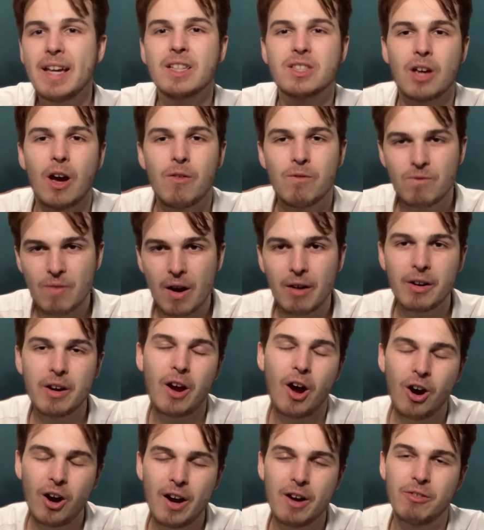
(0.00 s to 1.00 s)
is a very
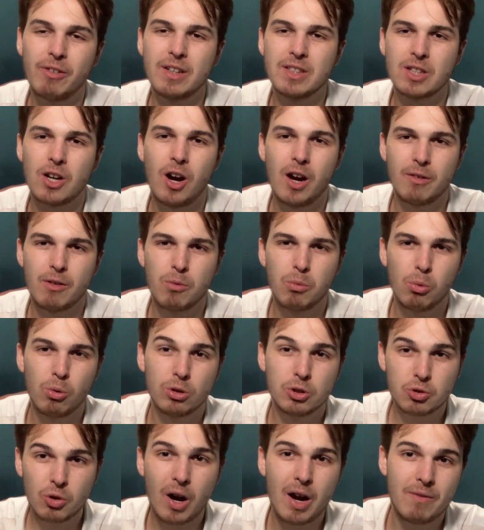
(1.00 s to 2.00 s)
high-risk,
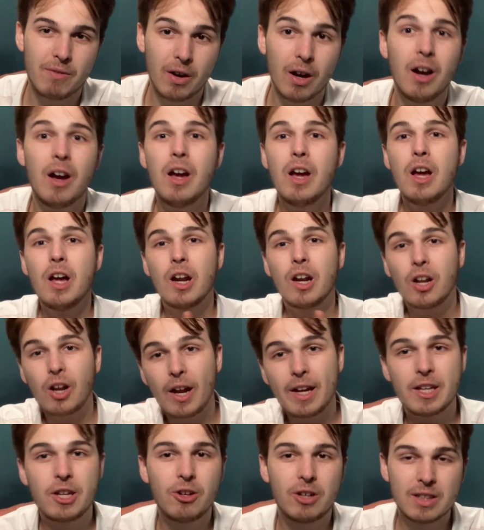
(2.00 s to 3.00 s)
high-reward driver.
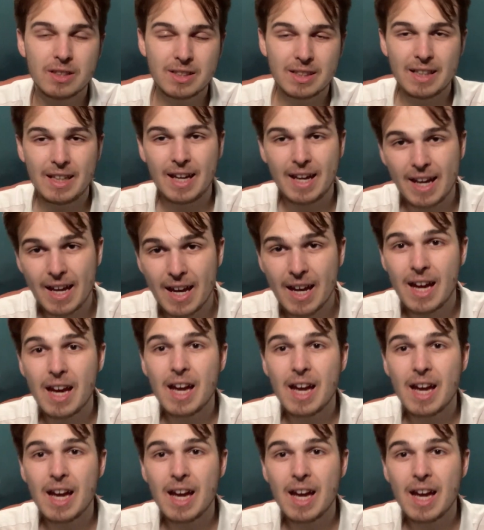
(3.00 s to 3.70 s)
Like you can see here,